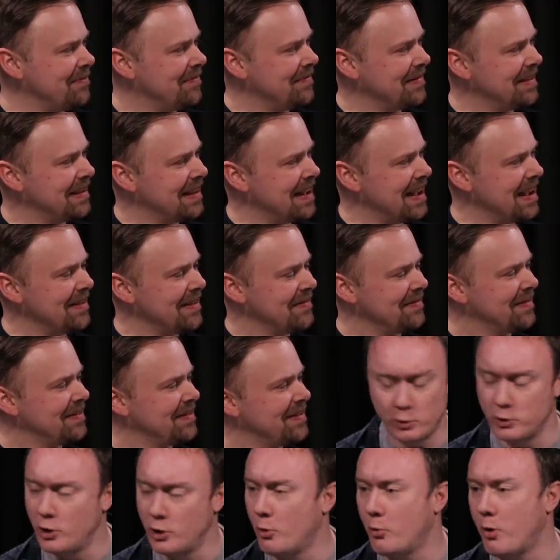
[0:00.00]
Wall, based yeah.
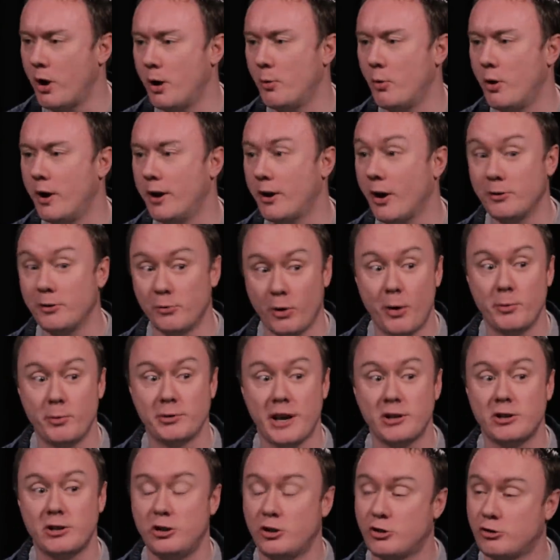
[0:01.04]
puzzles were not what I wanted. I, I, was
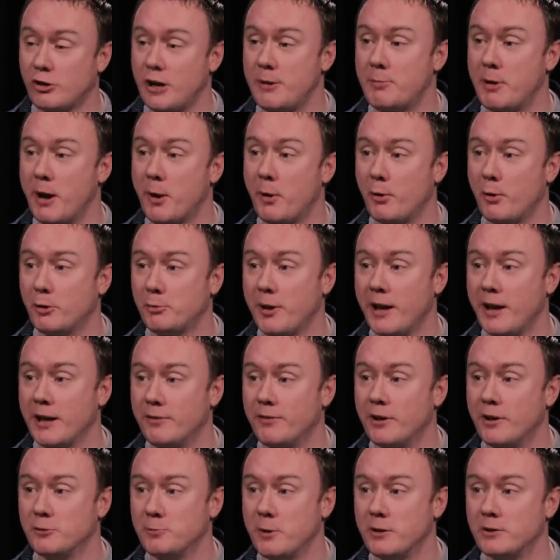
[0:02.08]
actually streaming it and I was playing the
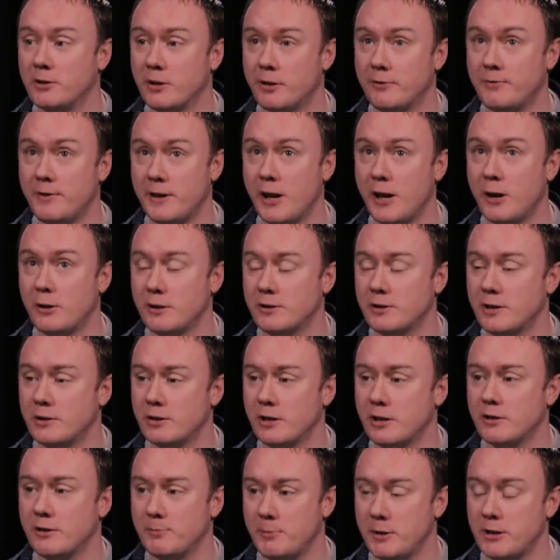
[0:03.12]
first bit, so the video does
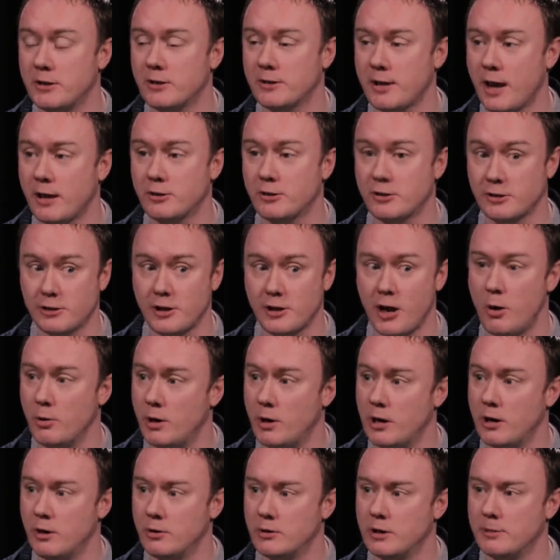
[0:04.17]
exist of me just
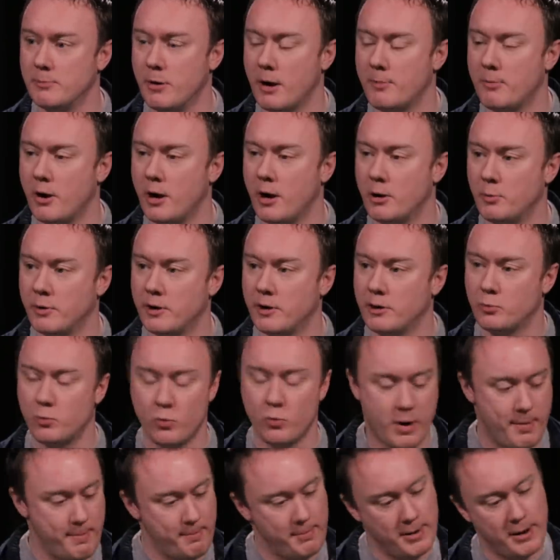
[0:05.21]
slowly losing my mind with this
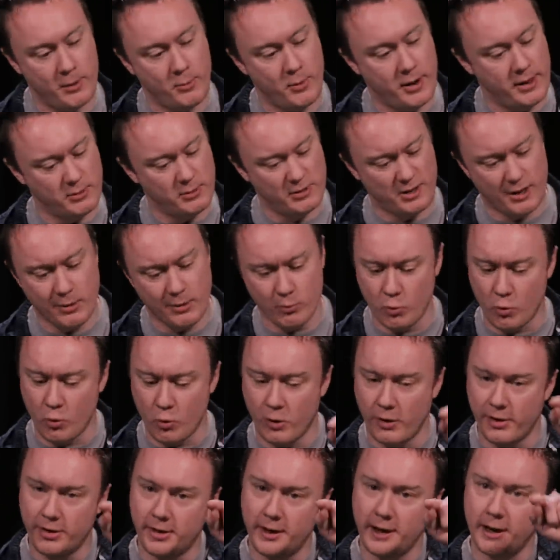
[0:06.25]
one bit where there's like a
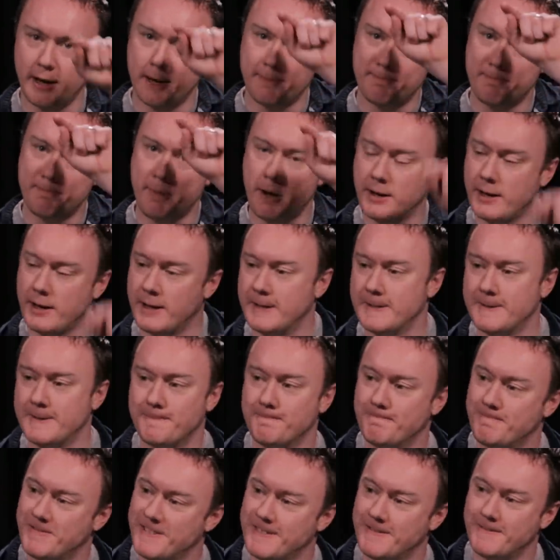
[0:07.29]
water thing in a bucket.
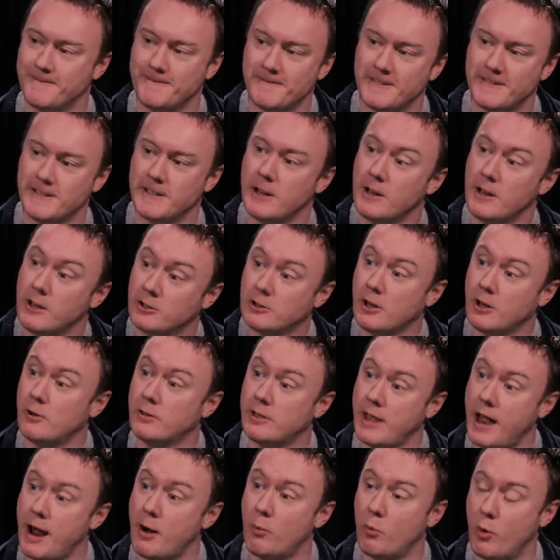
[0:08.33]
And uh, so
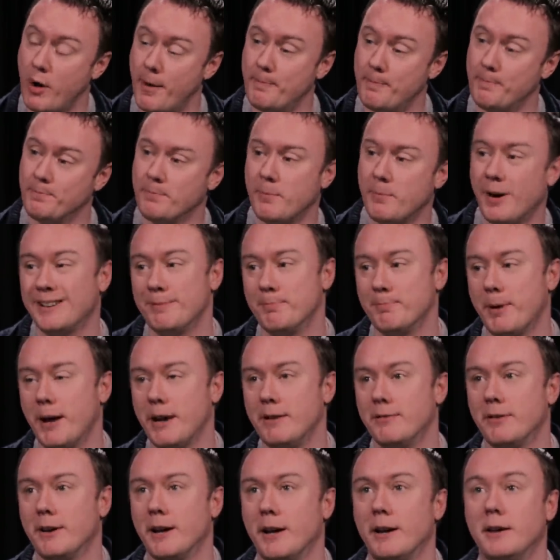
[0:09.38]
that one, but I didn't
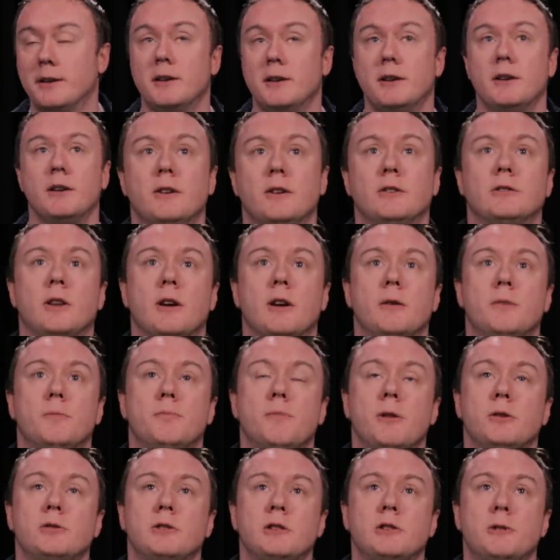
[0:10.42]
pay for that. So
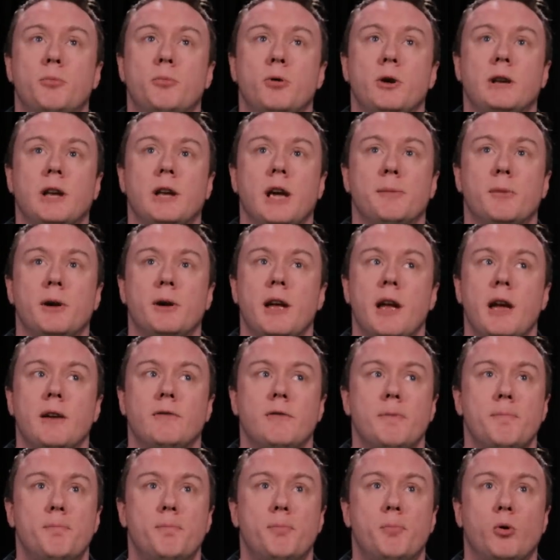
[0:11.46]
most disappointing game I
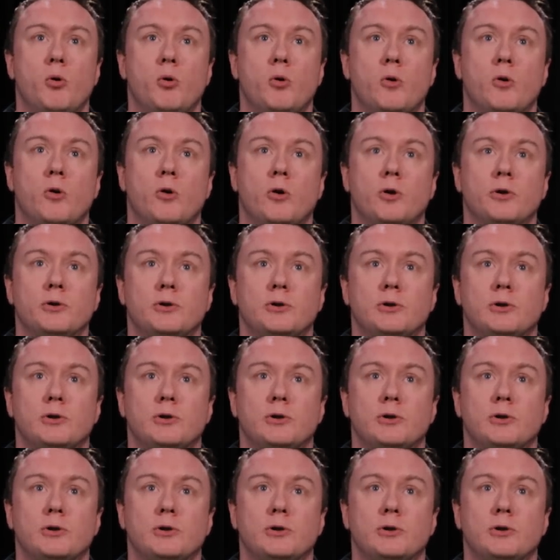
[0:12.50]
ever bought.